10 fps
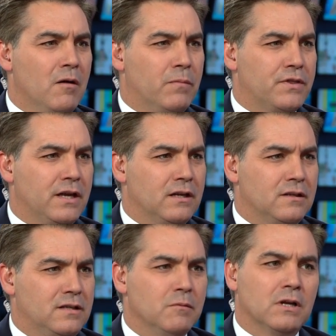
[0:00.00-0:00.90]
but they
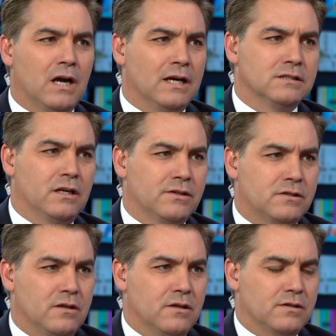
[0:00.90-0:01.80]
didn't demonize us
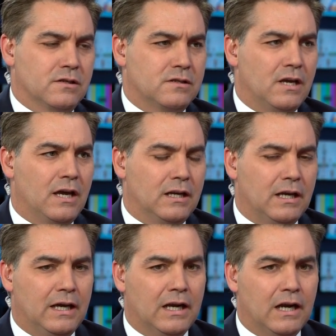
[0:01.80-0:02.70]
to this extent.
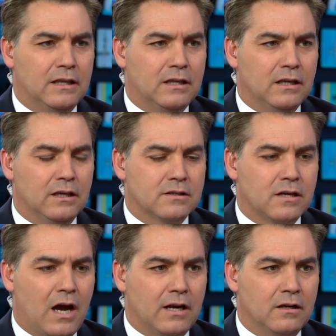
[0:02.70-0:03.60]
Mm. And I think it's
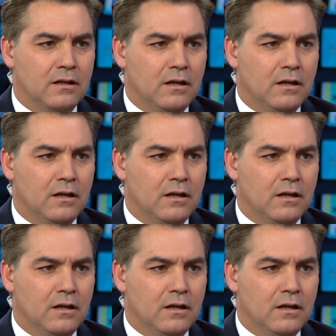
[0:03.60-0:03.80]
gotten,